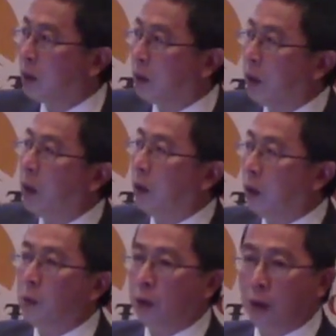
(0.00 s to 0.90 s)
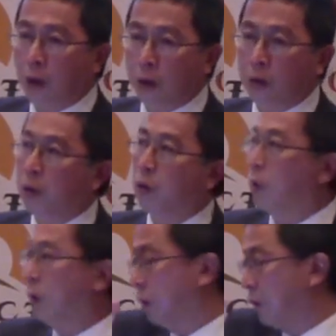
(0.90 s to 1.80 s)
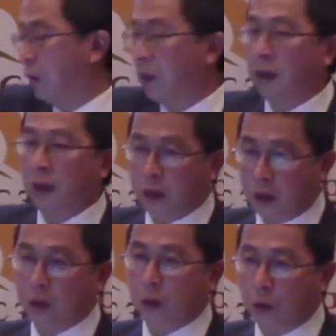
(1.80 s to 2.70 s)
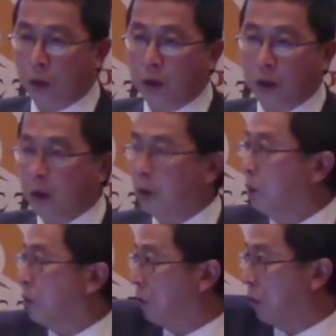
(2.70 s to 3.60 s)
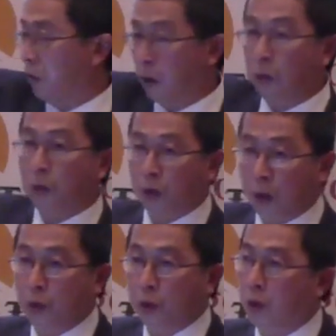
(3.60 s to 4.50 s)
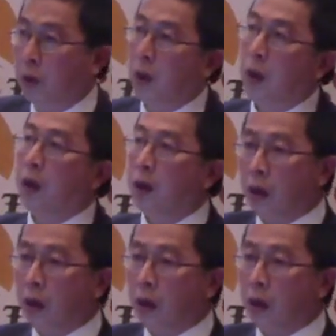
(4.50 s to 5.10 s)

that these agree a lot more closer to what the satellite data is doing in terms of the global temperature